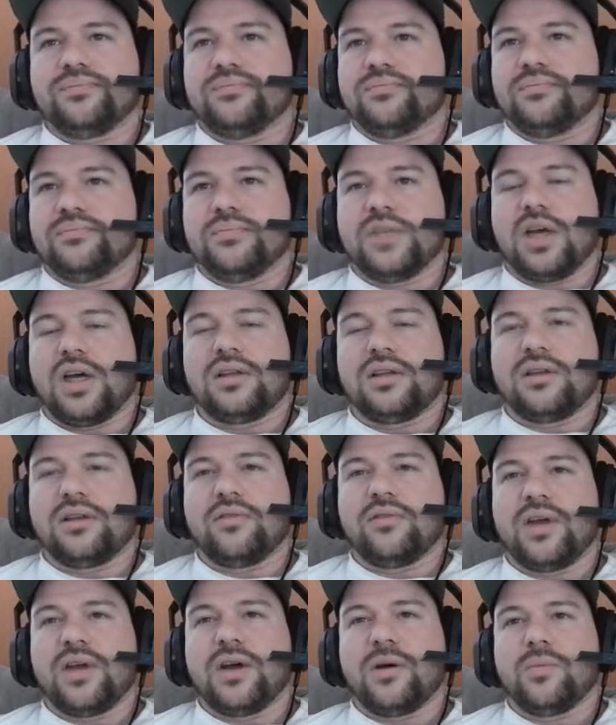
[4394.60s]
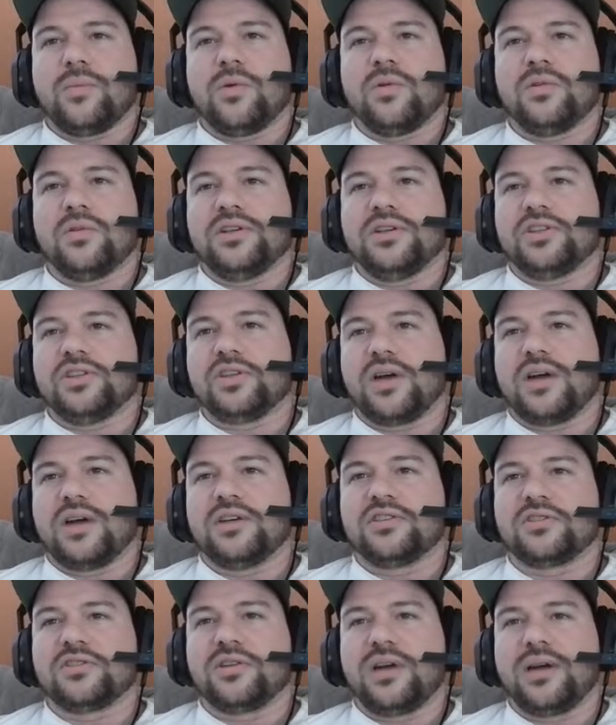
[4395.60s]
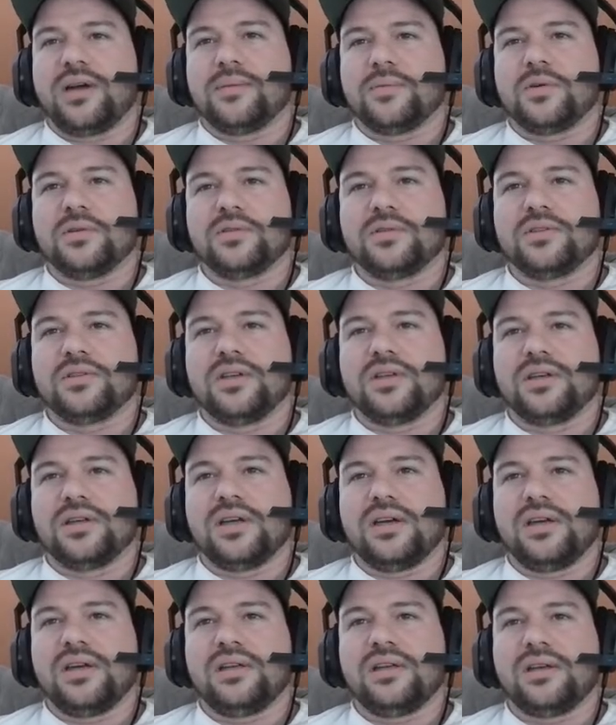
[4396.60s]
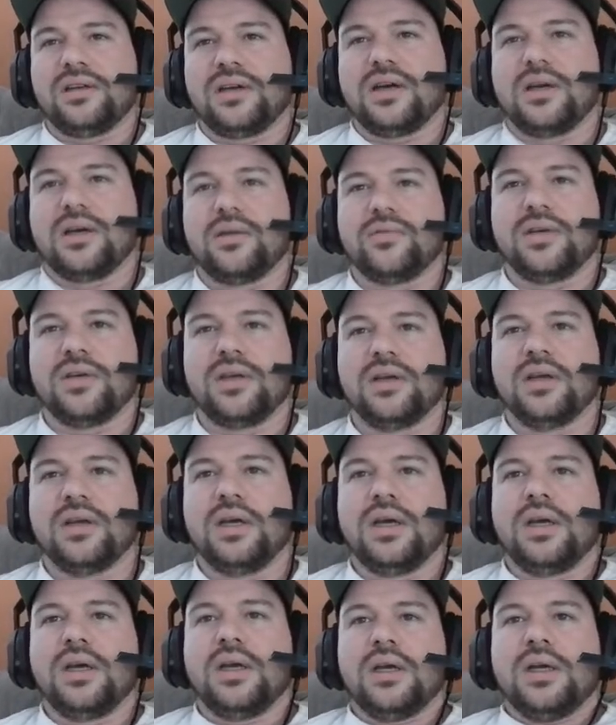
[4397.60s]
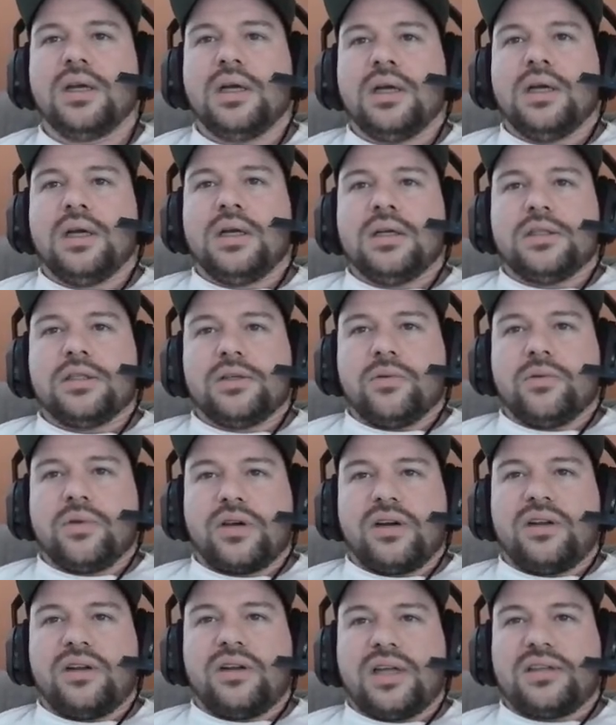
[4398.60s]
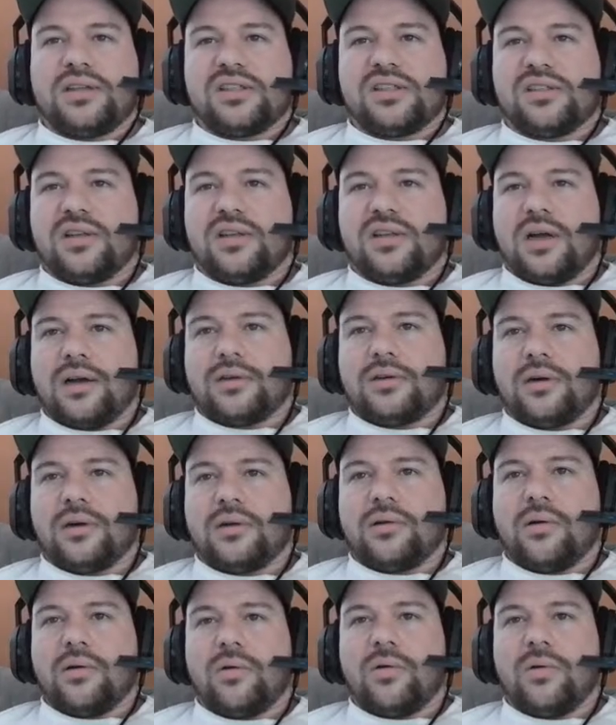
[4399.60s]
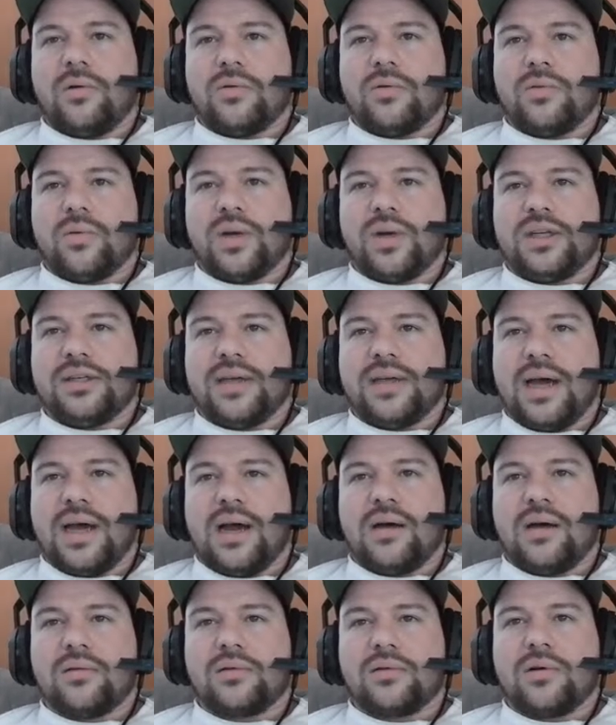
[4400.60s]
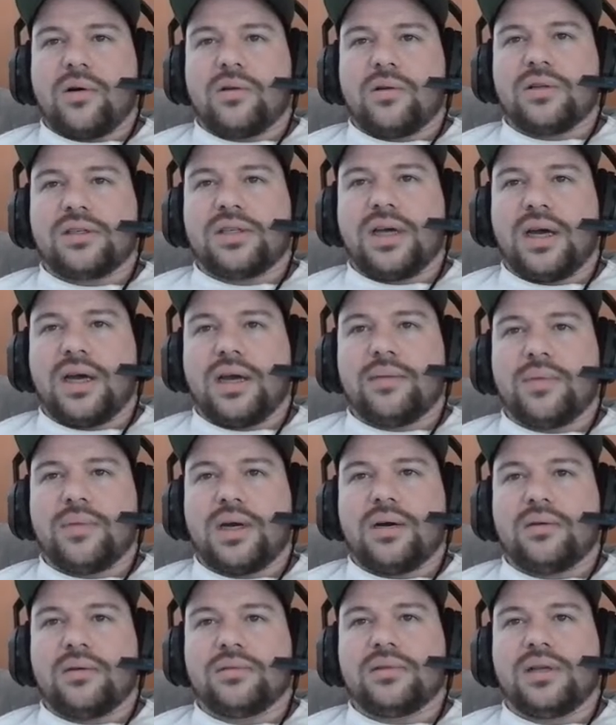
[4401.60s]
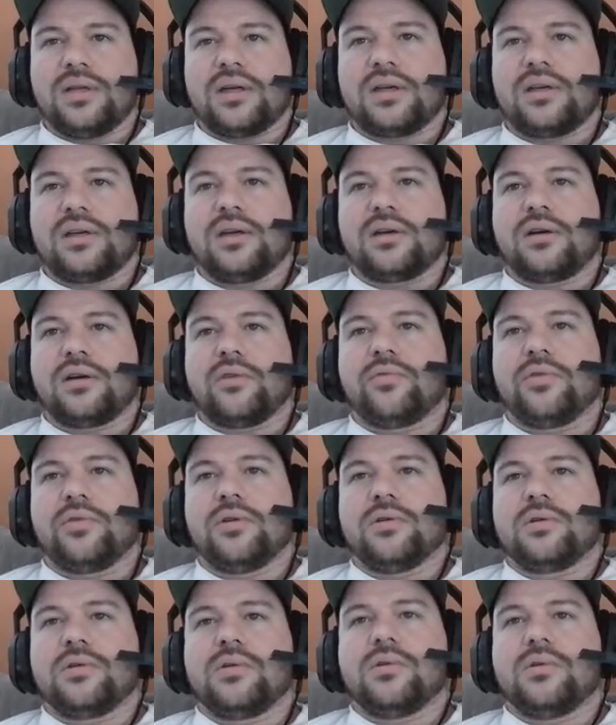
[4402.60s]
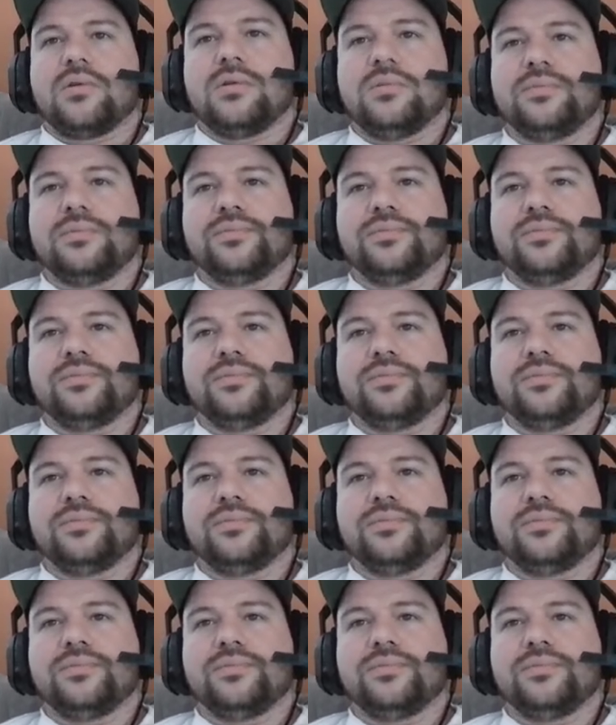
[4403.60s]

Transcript: nothing available. He tried to scramble, didn't get anything out of it. So we're going to let this clock run all the way down, call a timeout, and then kick our field goal.